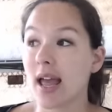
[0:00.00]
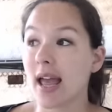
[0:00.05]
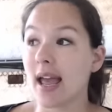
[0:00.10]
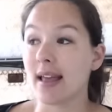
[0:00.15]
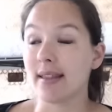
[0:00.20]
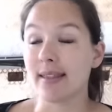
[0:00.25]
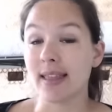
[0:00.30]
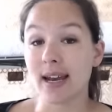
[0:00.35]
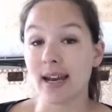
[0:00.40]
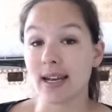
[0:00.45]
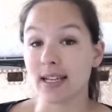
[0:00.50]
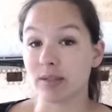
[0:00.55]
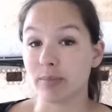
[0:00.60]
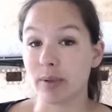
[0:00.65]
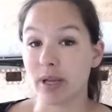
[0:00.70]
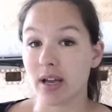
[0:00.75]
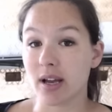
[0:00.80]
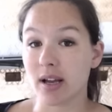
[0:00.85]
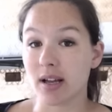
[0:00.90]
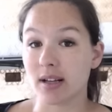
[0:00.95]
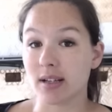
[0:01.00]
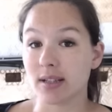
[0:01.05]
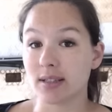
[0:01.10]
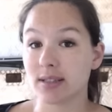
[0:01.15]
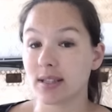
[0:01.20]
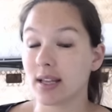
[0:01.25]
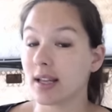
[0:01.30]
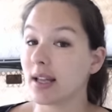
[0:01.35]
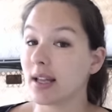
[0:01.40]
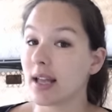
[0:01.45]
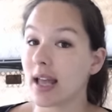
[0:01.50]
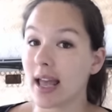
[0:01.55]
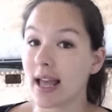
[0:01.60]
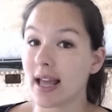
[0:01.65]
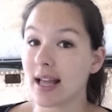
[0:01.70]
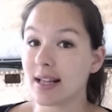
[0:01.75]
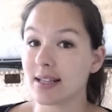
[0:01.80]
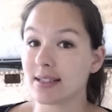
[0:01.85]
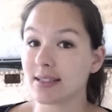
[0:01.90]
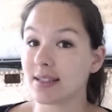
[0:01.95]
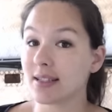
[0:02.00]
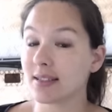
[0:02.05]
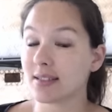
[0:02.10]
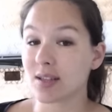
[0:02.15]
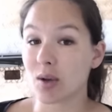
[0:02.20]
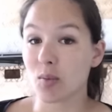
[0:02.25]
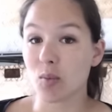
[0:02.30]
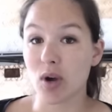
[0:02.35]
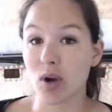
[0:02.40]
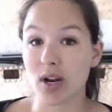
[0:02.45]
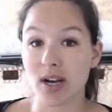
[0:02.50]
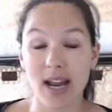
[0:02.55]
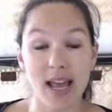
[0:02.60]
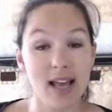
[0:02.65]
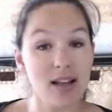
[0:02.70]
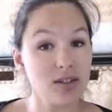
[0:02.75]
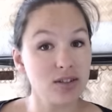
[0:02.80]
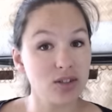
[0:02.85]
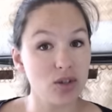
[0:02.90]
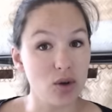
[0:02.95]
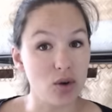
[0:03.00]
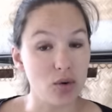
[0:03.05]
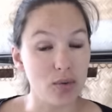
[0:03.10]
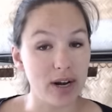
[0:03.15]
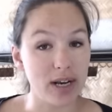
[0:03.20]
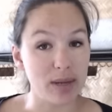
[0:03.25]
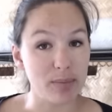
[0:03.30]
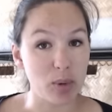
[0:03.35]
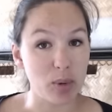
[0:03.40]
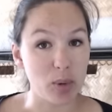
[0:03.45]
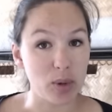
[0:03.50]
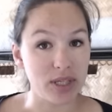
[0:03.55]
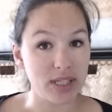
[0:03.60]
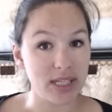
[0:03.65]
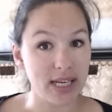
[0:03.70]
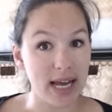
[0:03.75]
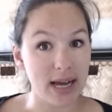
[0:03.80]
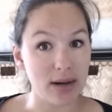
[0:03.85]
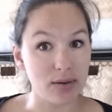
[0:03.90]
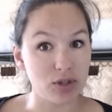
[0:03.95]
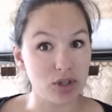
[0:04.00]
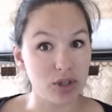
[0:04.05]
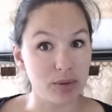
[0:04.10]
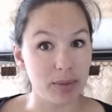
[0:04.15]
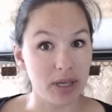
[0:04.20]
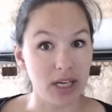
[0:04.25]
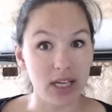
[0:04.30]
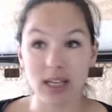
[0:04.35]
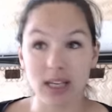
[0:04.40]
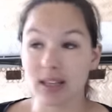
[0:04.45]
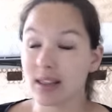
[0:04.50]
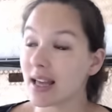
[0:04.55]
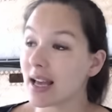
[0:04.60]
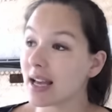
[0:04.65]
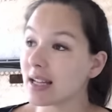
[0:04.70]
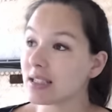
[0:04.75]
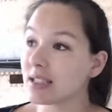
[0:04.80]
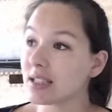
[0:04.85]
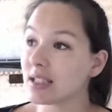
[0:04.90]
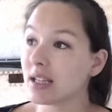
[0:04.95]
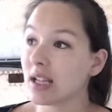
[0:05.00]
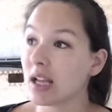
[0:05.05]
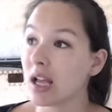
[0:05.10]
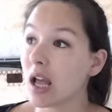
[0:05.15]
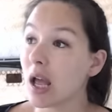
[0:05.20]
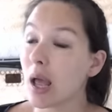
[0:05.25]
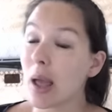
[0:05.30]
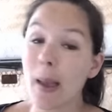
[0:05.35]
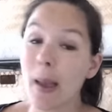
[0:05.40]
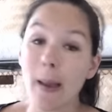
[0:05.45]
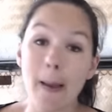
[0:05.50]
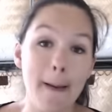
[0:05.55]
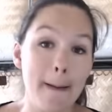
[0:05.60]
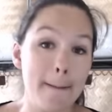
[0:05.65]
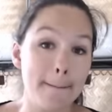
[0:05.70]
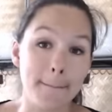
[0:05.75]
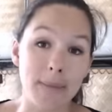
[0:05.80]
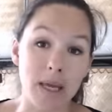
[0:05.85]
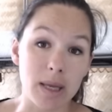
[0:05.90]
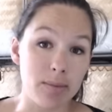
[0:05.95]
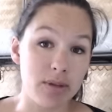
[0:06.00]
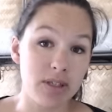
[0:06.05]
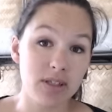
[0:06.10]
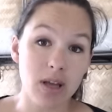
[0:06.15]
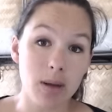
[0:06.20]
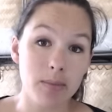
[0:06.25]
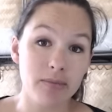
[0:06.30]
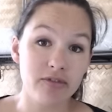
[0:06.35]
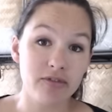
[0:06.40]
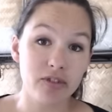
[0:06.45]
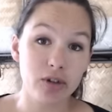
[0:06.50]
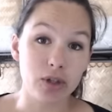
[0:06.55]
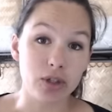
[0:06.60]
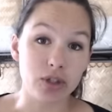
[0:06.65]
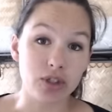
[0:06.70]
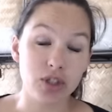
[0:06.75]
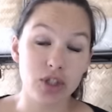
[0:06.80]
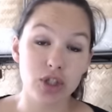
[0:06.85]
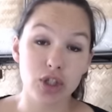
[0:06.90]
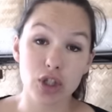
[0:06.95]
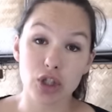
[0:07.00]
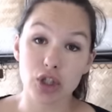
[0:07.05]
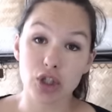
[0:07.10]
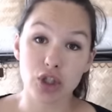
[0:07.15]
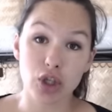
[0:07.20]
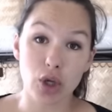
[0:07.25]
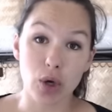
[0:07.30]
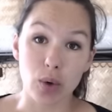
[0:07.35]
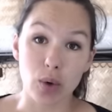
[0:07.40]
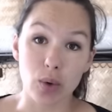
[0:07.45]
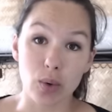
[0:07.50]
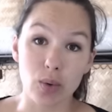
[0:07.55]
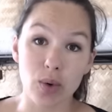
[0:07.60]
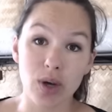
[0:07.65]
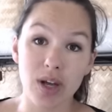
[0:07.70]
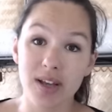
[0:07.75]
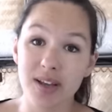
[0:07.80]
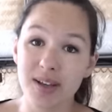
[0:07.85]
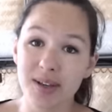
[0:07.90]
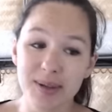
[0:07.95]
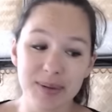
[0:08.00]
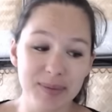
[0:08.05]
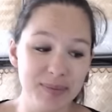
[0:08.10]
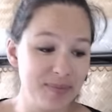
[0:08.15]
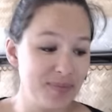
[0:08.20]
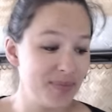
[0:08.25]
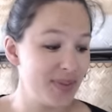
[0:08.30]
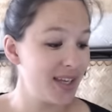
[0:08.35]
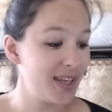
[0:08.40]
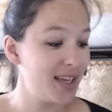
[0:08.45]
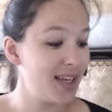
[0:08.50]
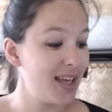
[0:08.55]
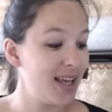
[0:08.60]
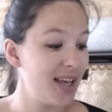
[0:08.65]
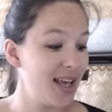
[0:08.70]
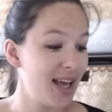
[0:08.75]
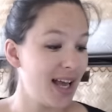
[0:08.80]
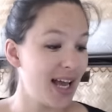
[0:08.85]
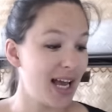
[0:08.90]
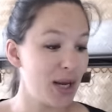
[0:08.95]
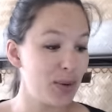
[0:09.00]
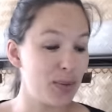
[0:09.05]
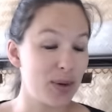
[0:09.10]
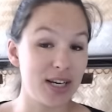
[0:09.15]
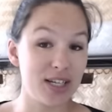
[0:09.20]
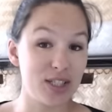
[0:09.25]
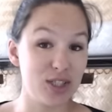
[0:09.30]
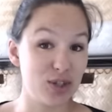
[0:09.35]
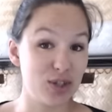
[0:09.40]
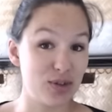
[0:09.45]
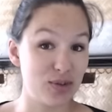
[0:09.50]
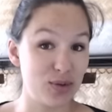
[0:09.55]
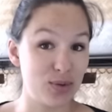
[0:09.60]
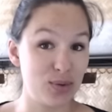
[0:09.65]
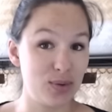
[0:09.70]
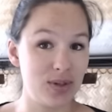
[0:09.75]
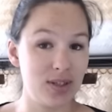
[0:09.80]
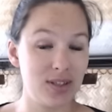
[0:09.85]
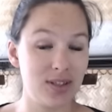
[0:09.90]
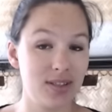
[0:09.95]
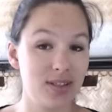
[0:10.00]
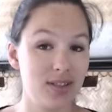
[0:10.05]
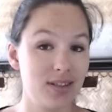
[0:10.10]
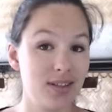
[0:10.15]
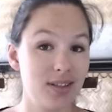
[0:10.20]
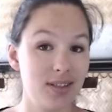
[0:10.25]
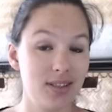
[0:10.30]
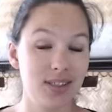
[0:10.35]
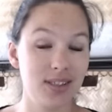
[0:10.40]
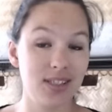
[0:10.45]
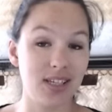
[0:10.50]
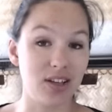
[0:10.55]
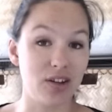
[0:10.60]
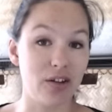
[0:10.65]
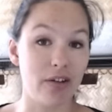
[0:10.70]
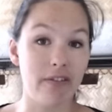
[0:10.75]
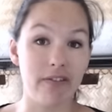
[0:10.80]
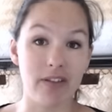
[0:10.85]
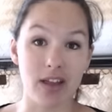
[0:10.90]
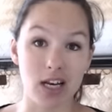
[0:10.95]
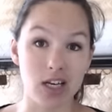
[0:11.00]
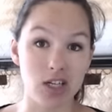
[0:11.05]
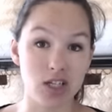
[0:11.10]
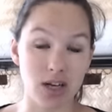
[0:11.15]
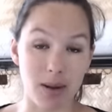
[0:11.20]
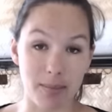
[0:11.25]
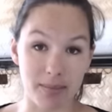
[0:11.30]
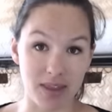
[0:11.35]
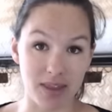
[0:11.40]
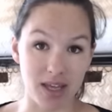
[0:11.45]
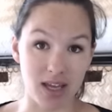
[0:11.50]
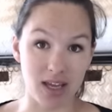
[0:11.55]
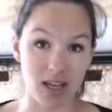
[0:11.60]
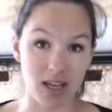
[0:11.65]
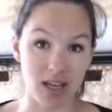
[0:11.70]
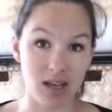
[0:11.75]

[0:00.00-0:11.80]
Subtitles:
And that is because, as someone else already pointed out to me, that babies come first. So I wanted to still finish something.